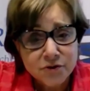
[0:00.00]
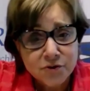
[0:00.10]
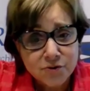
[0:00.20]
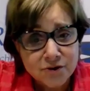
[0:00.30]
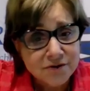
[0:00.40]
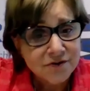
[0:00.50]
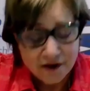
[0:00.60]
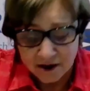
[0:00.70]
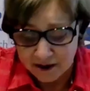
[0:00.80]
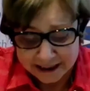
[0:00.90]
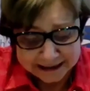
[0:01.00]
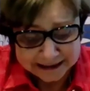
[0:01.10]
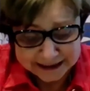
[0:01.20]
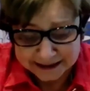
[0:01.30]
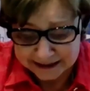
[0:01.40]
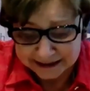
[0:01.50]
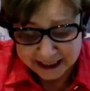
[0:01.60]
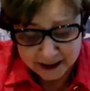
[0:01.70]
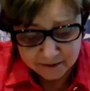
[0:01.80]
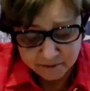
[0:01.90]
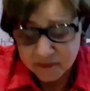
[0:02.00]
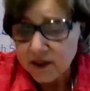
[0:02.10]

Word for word: tours are excellent now.